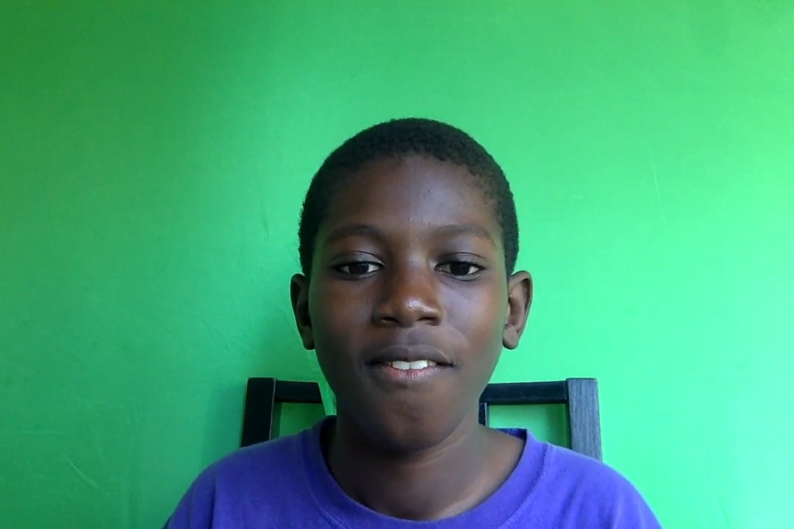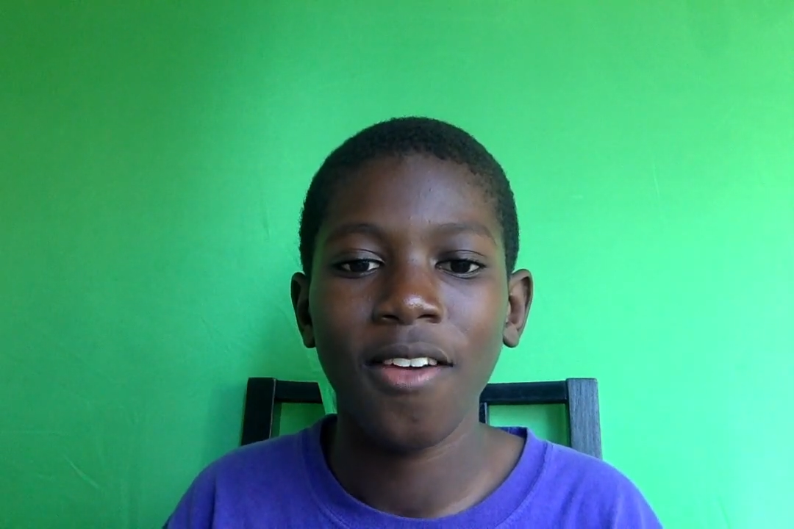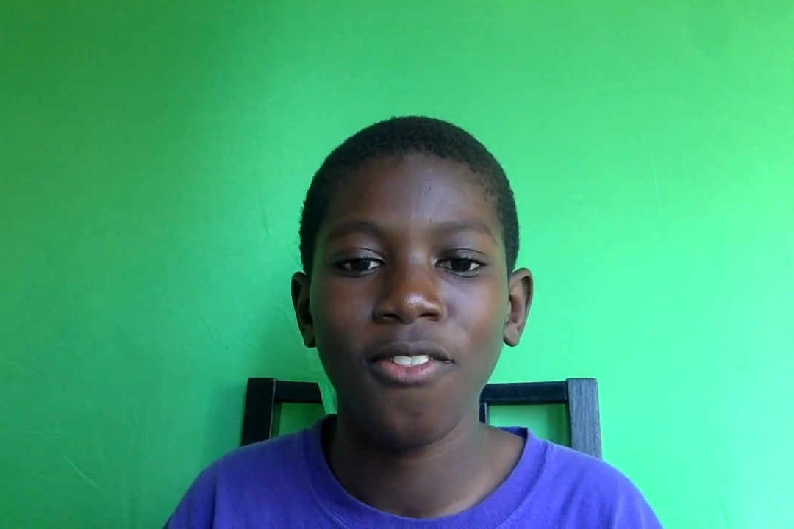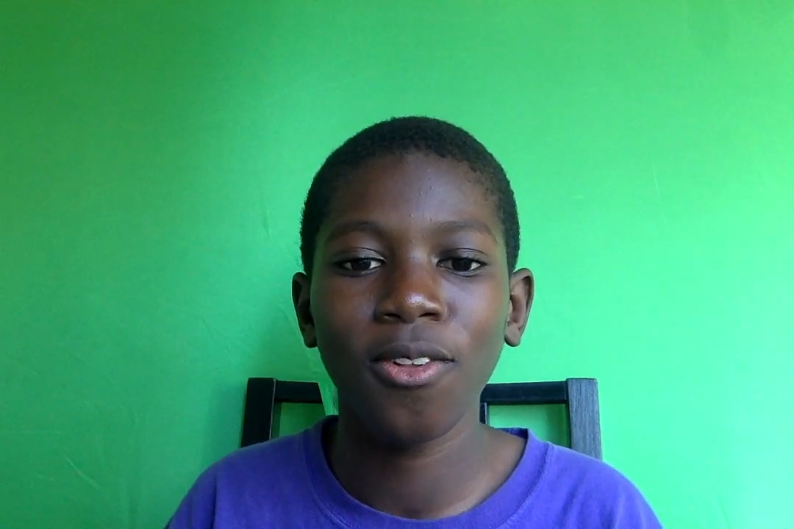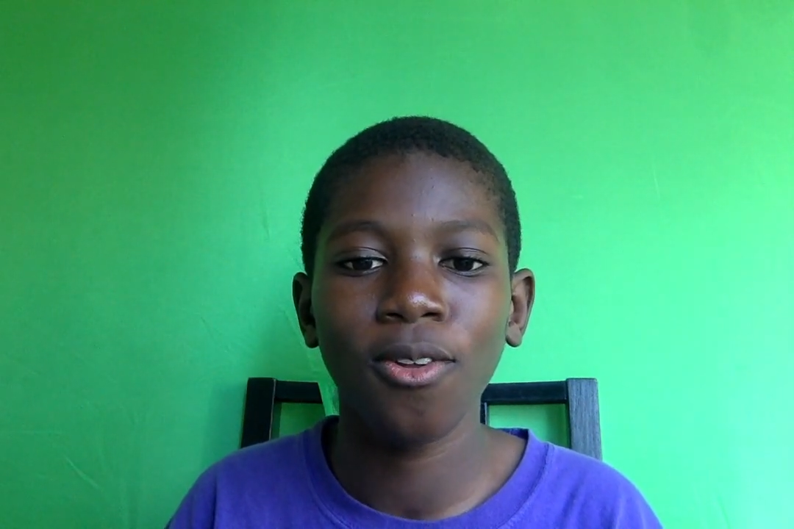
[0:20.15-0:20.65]

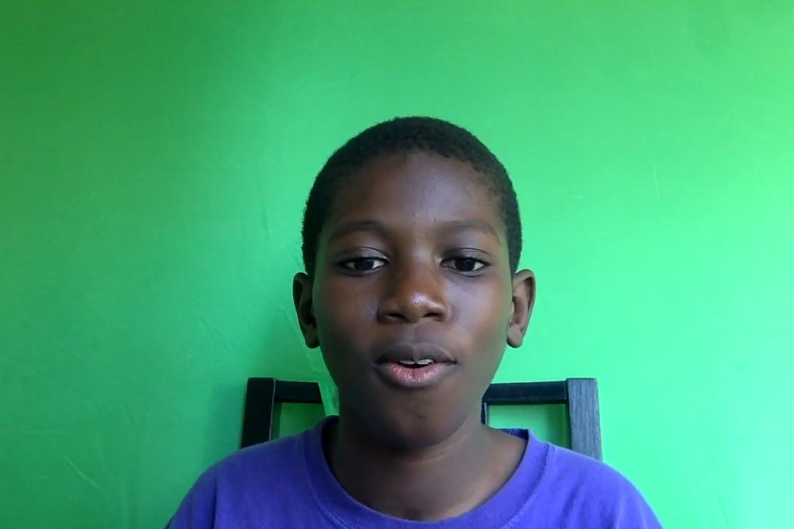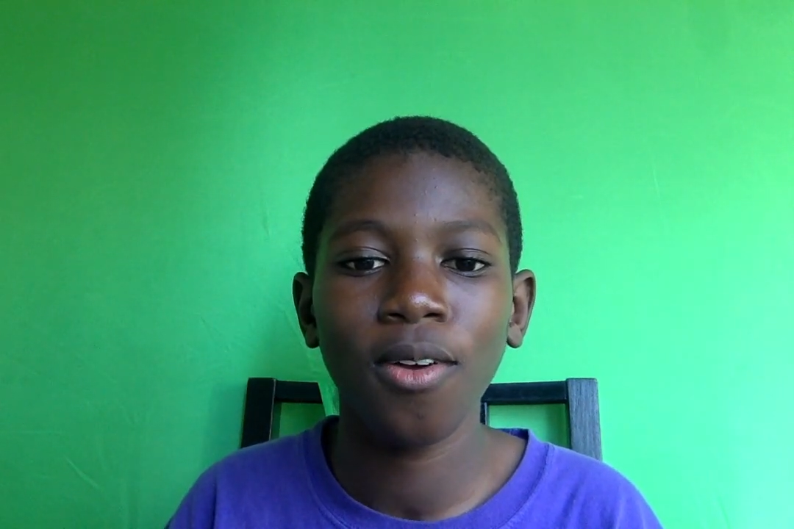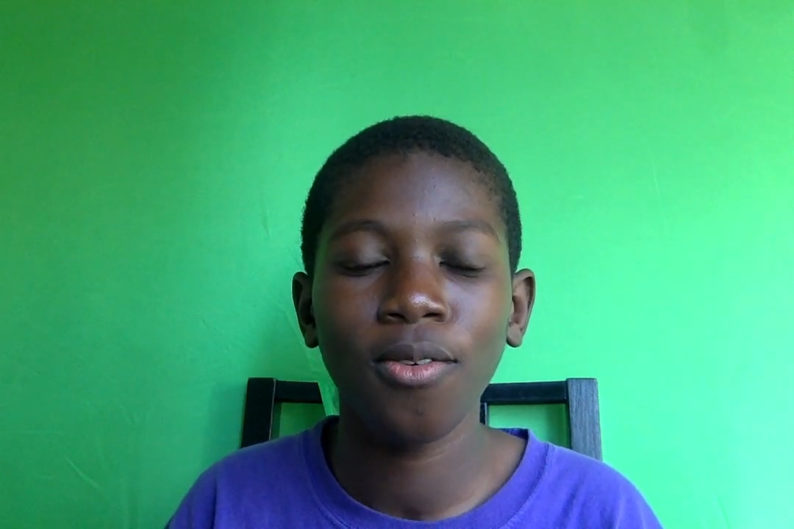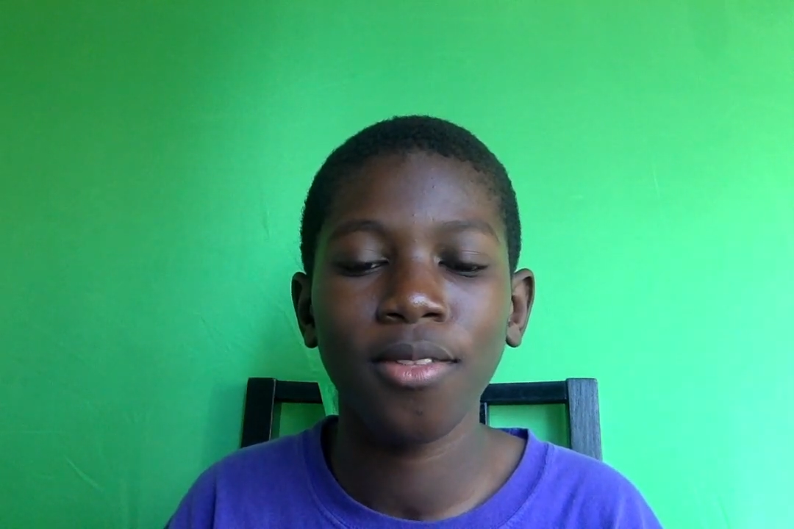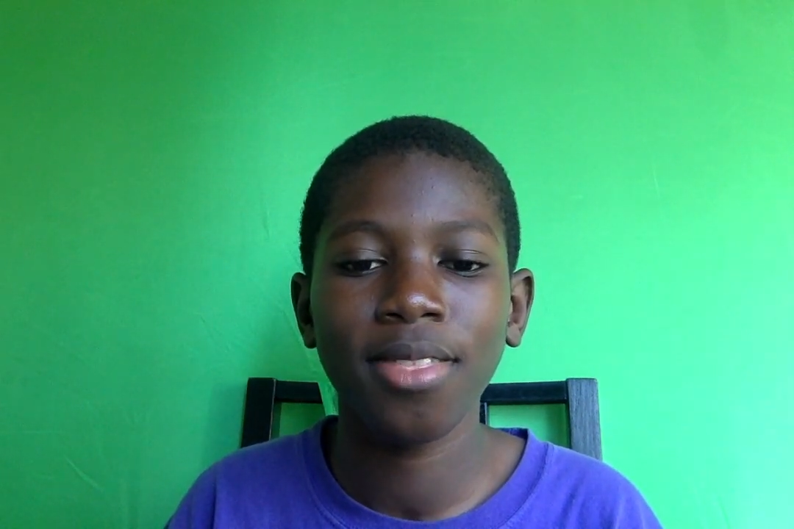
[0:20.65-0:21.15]
that the
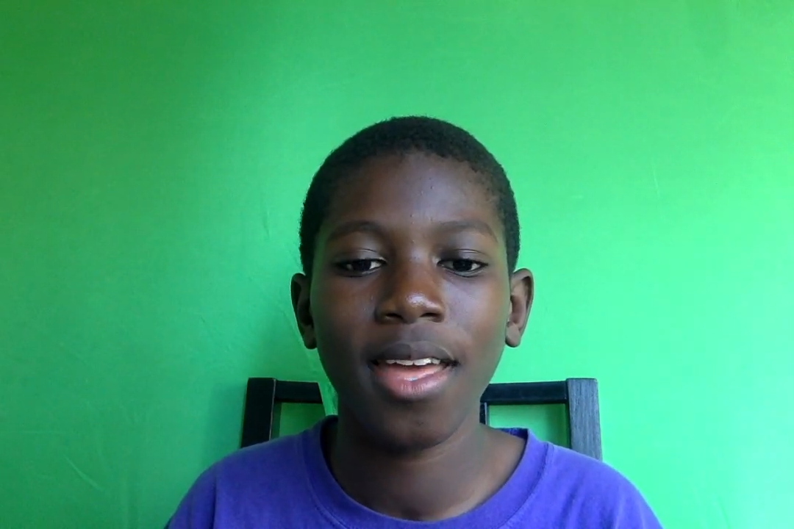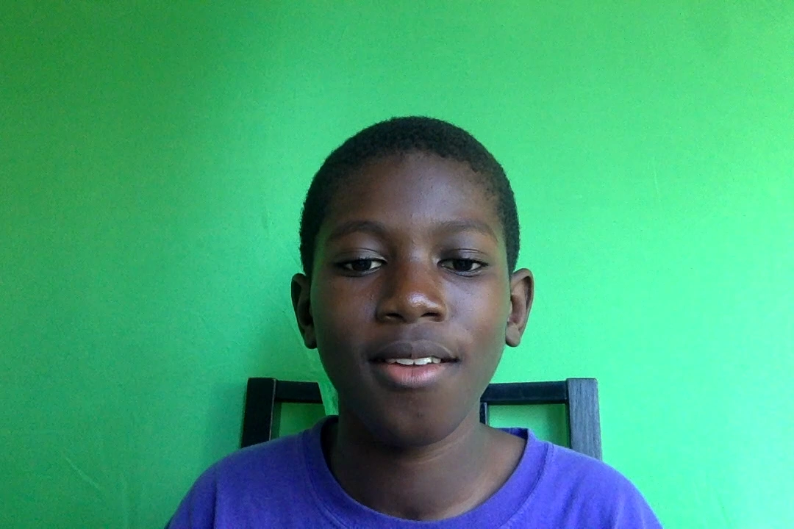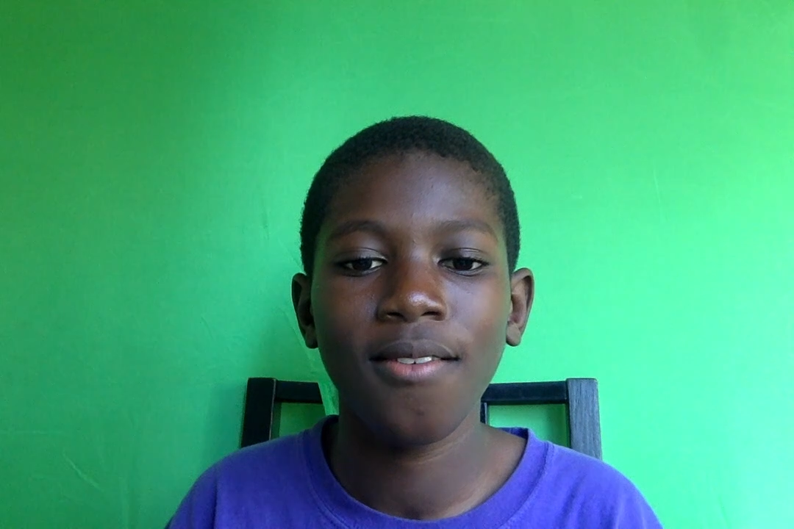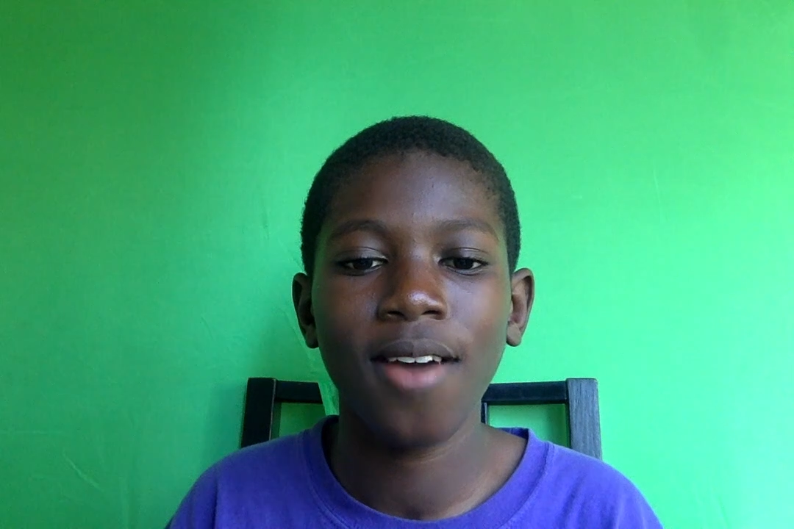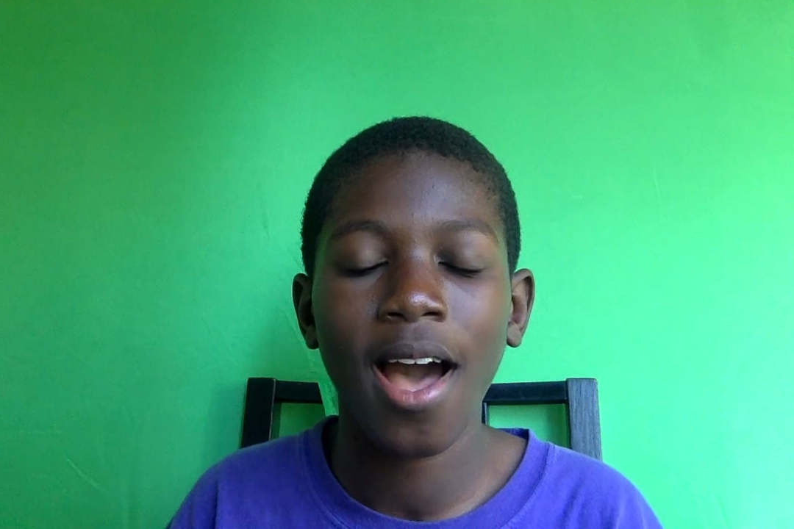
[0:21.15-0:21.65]
Lord will set
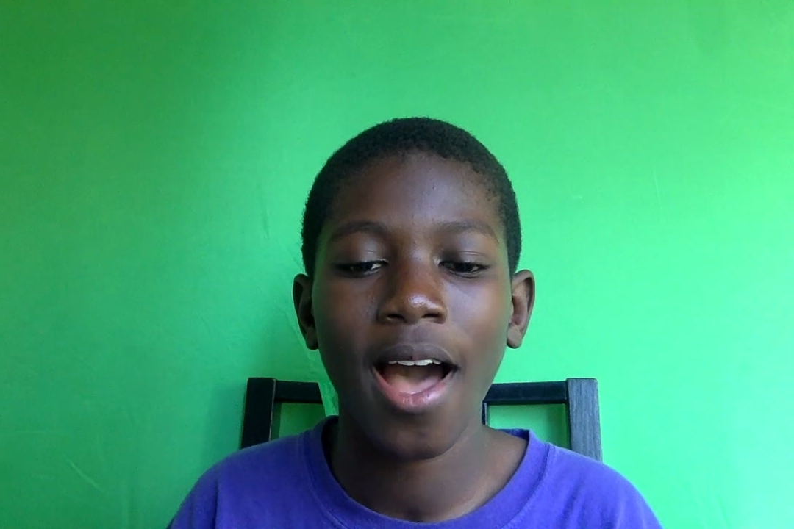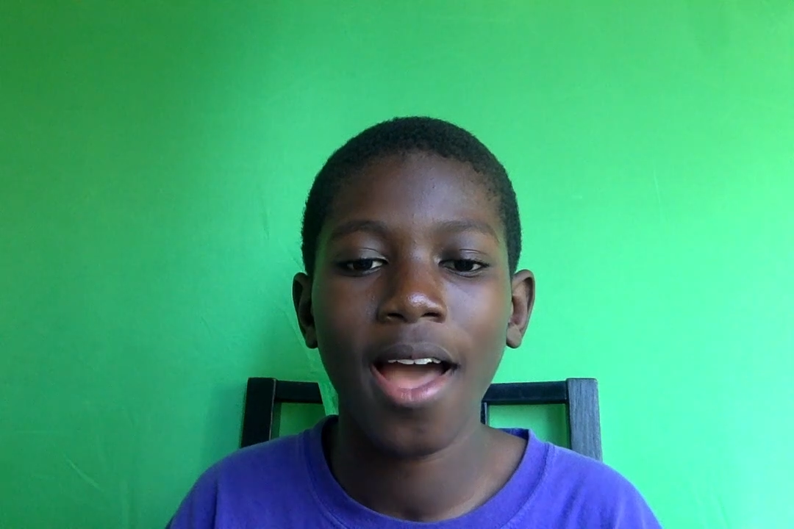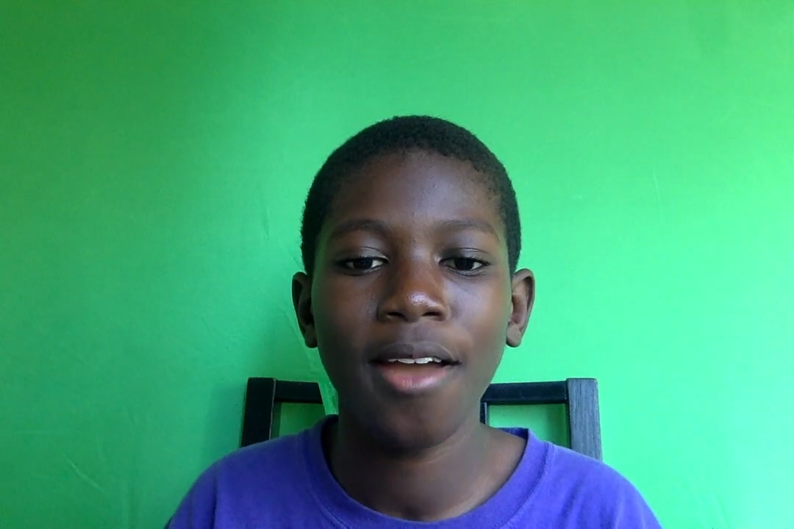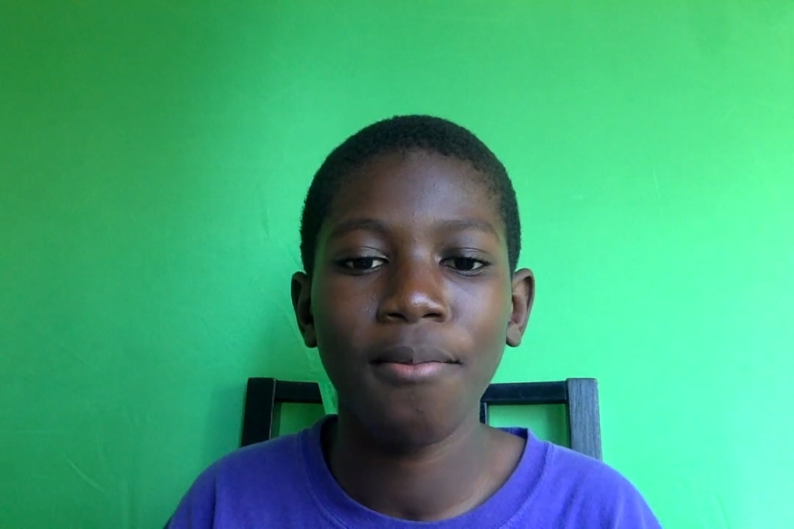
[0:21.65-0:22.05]
you high